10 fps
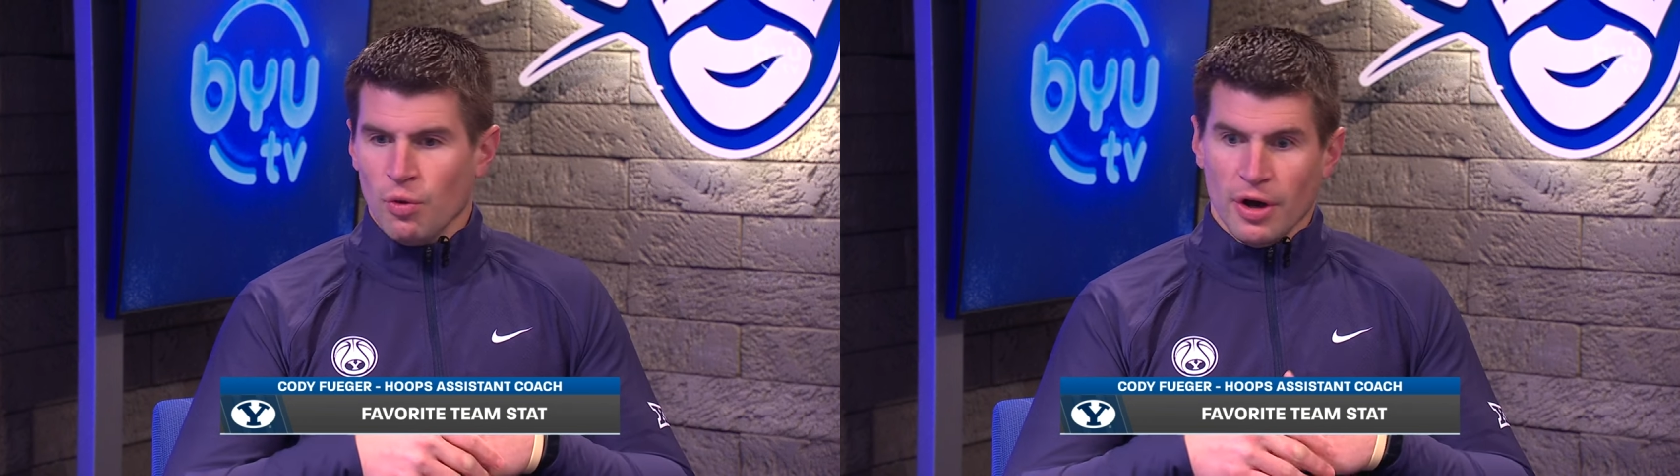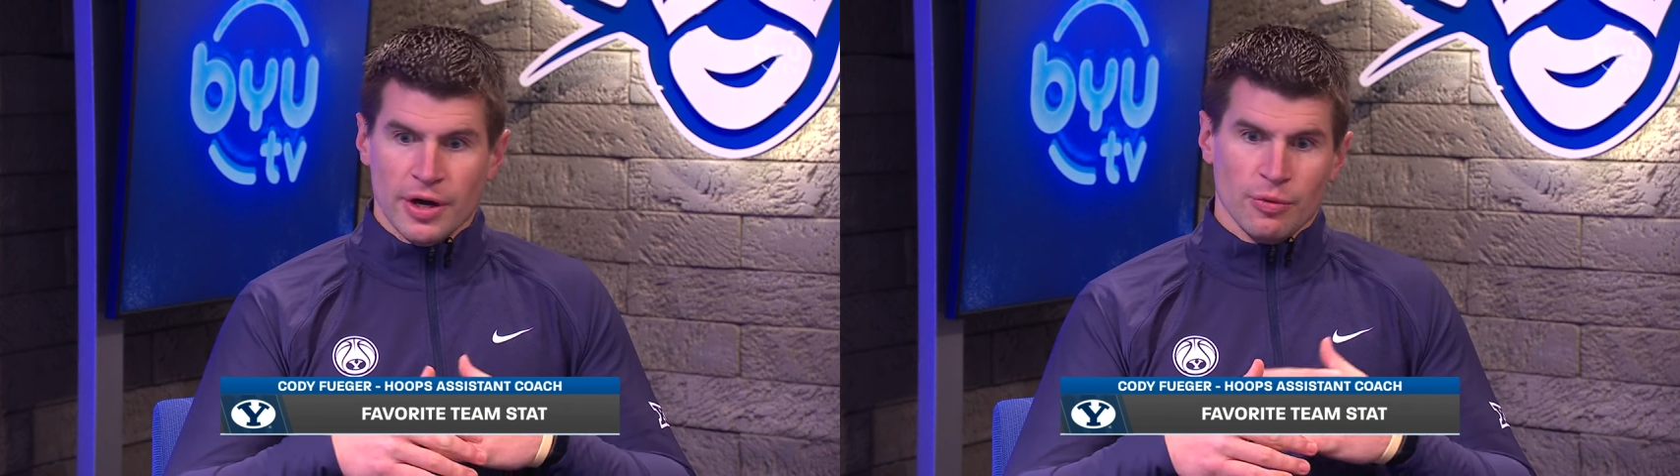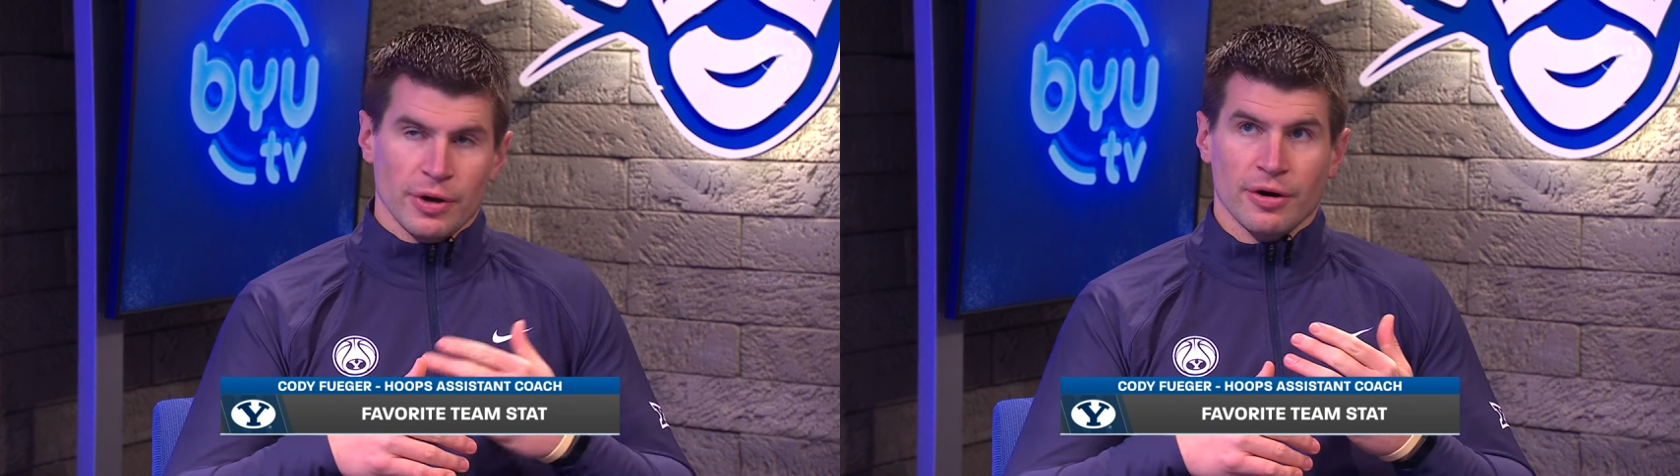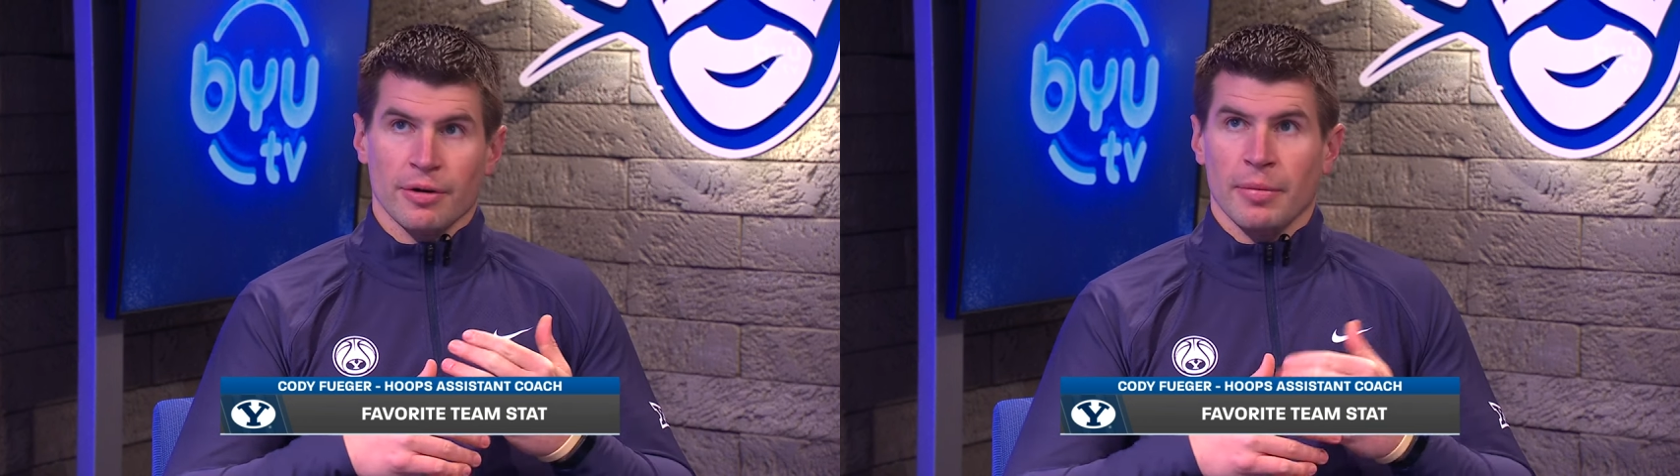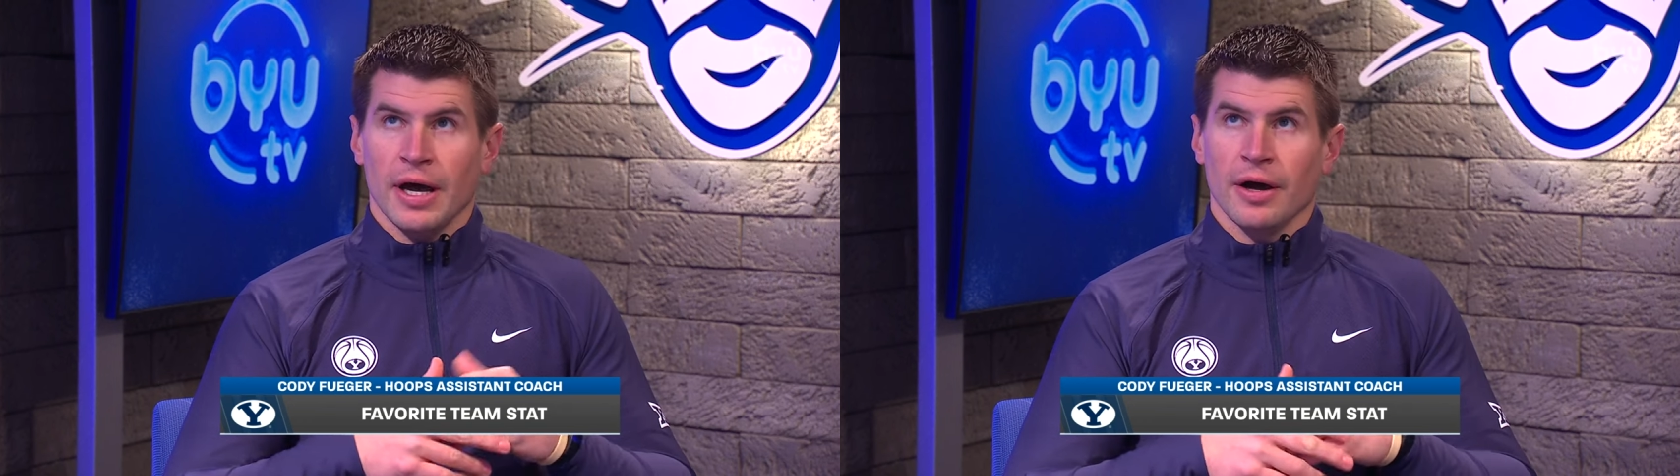one,
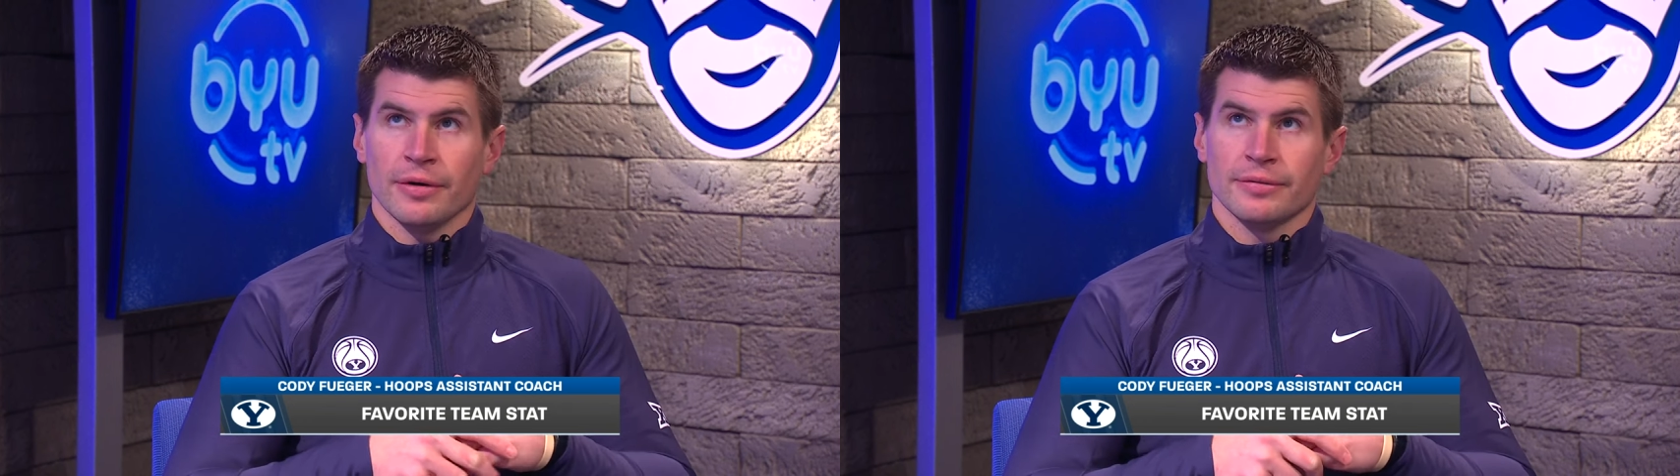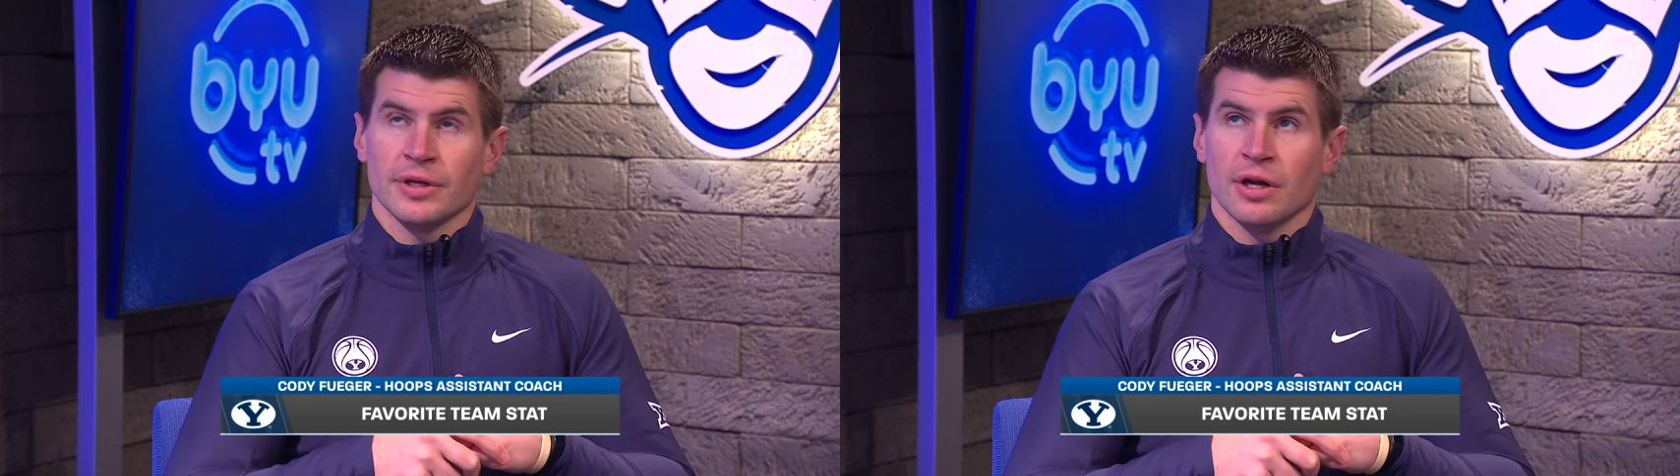we're about,